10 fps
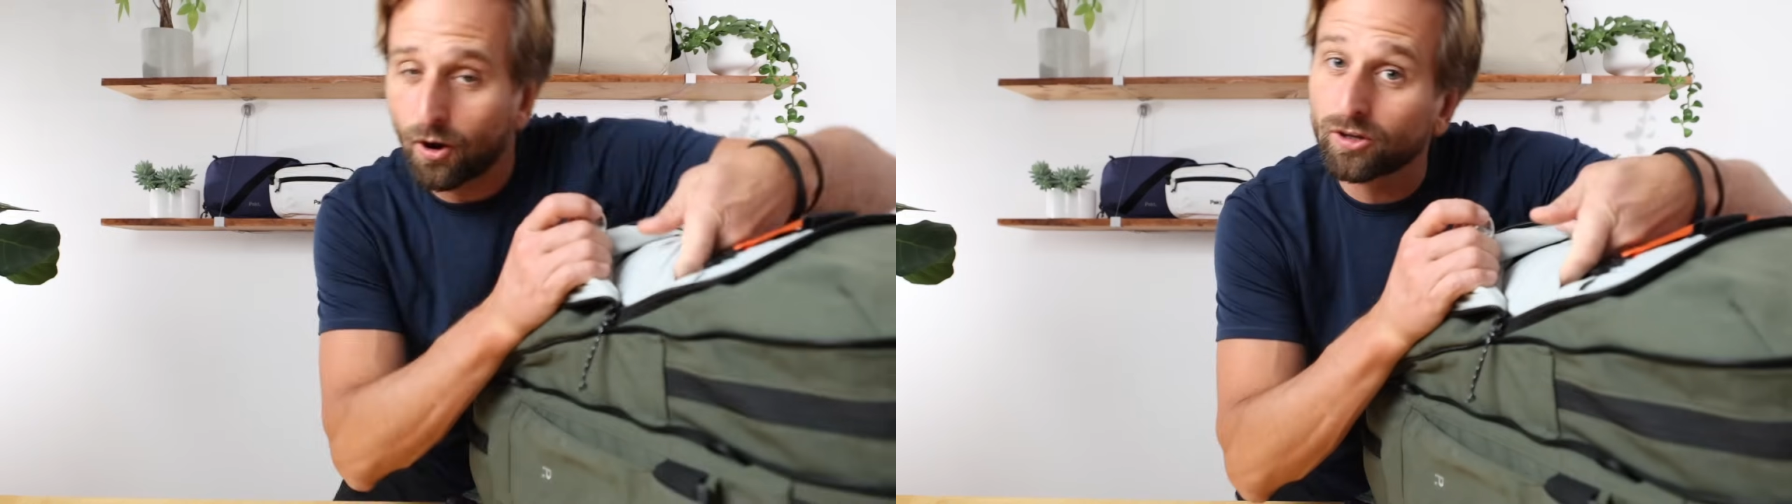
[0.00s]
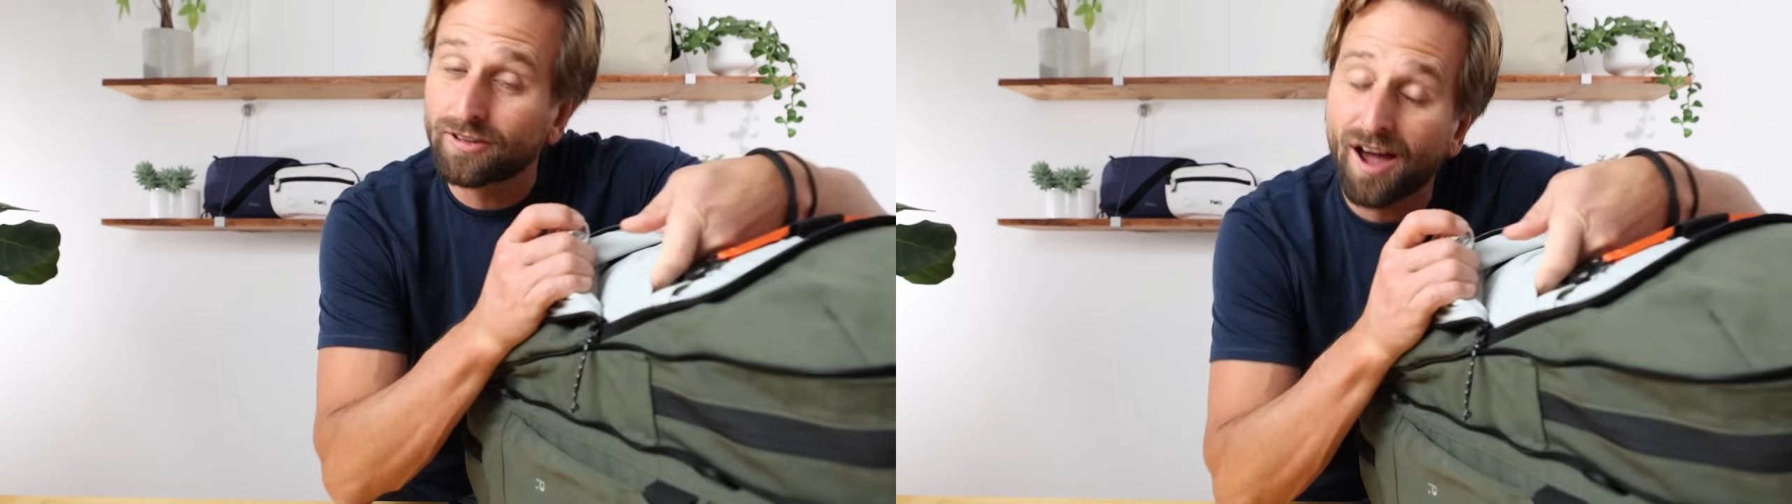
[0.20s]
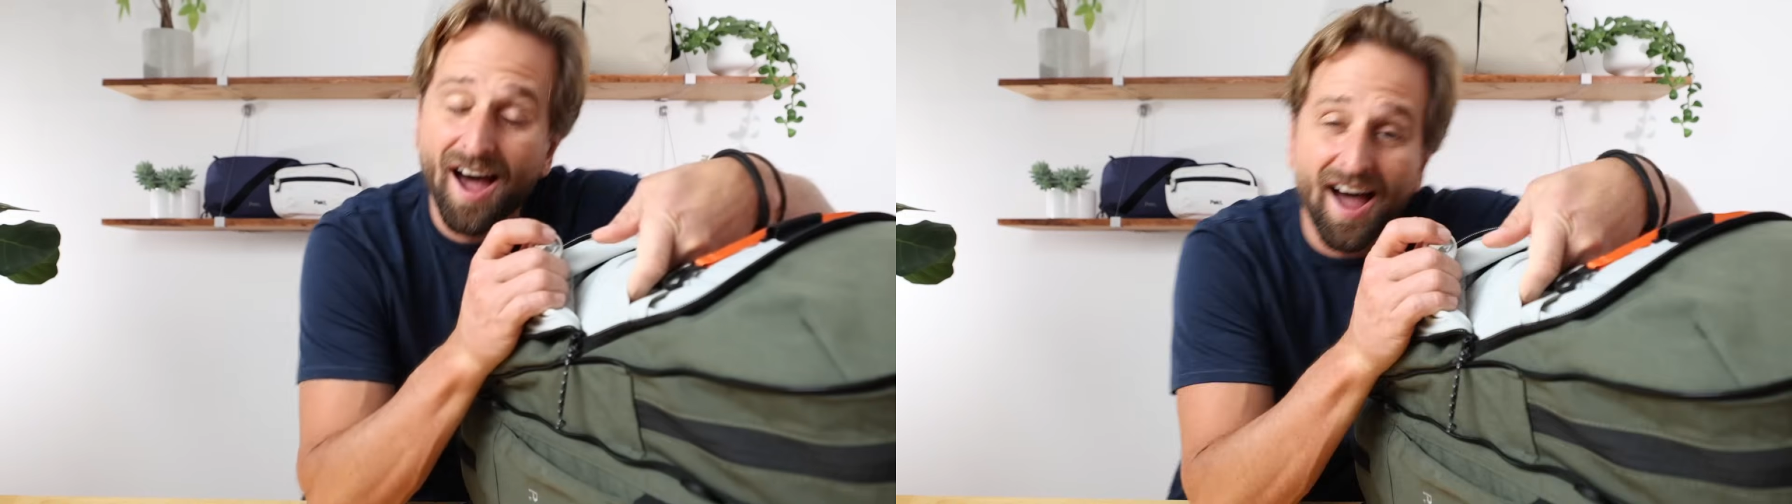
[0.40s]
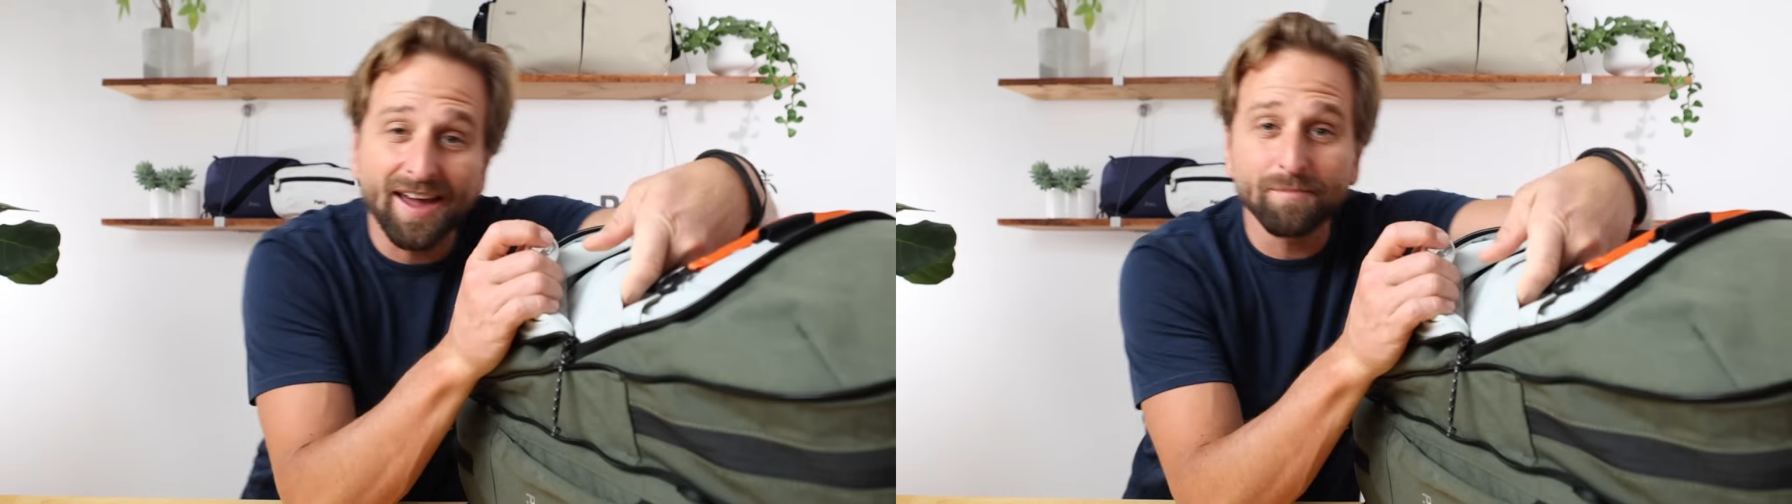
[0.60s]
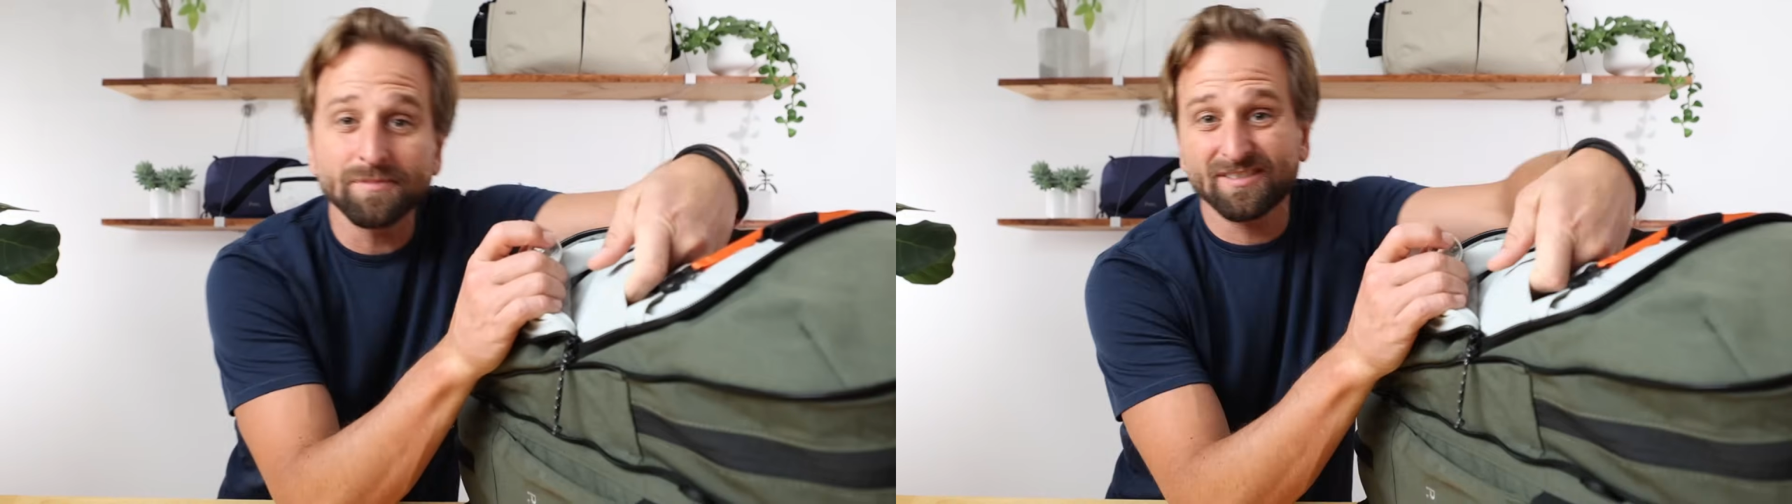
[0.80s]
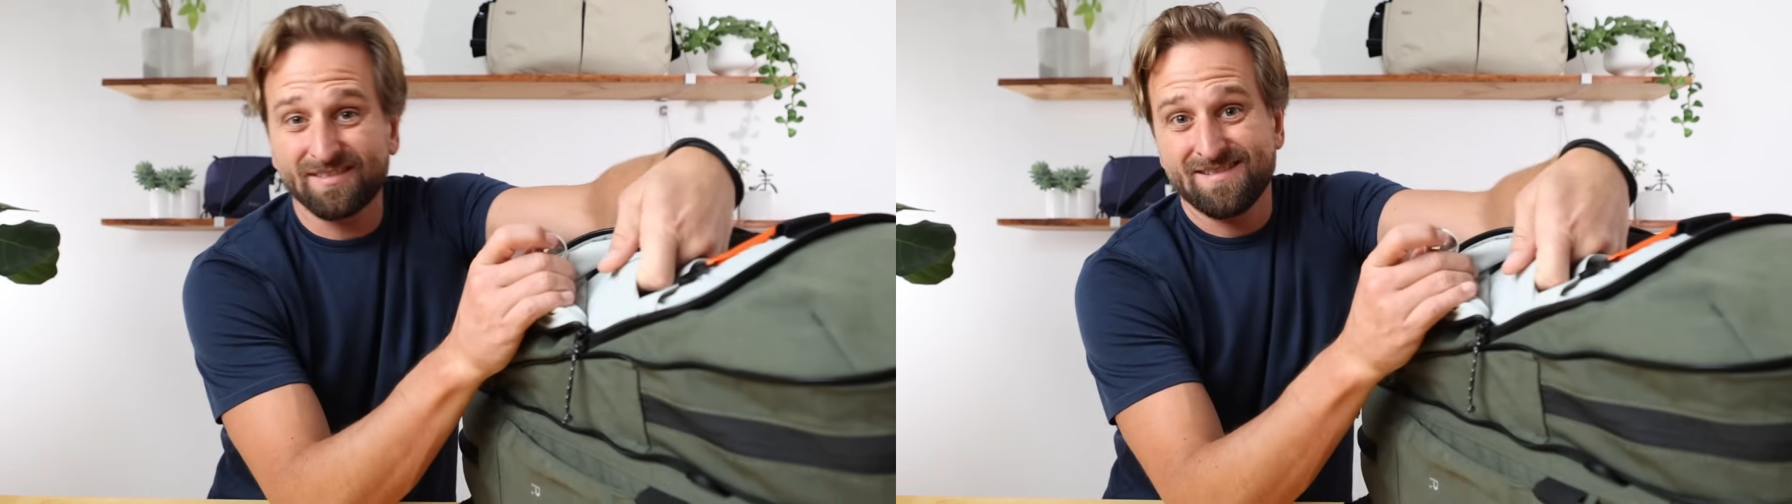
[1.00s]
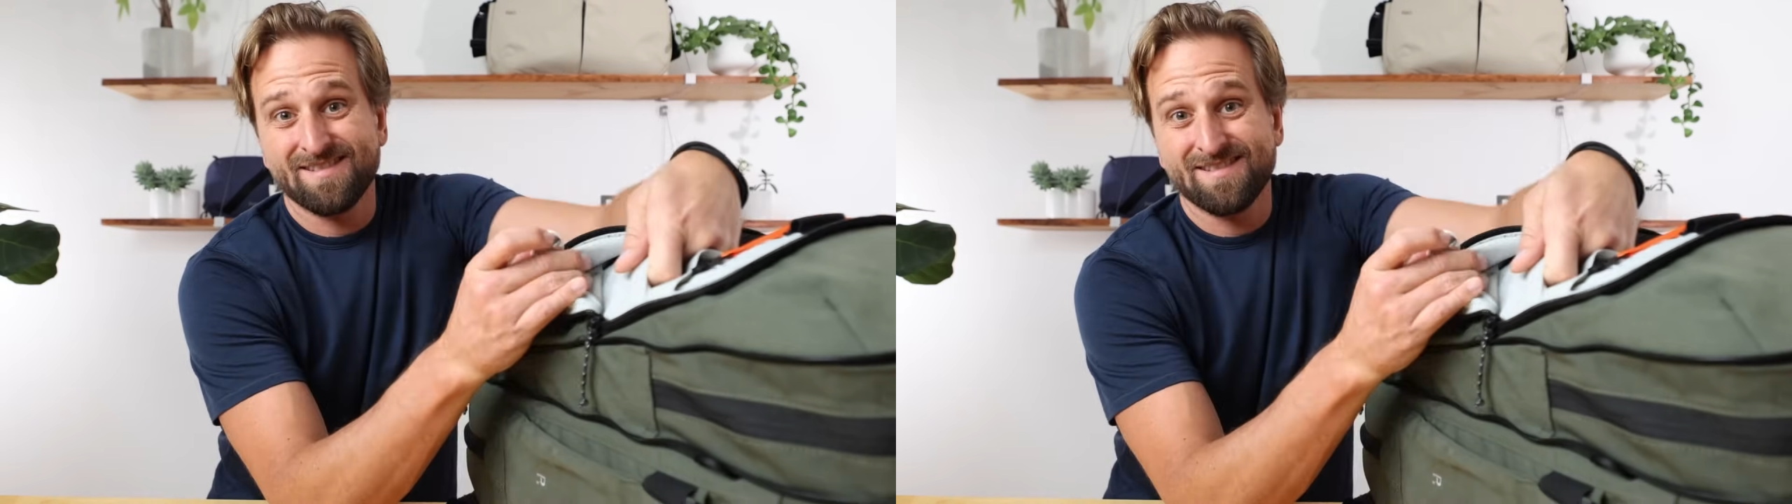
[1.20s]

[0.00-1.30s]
all times,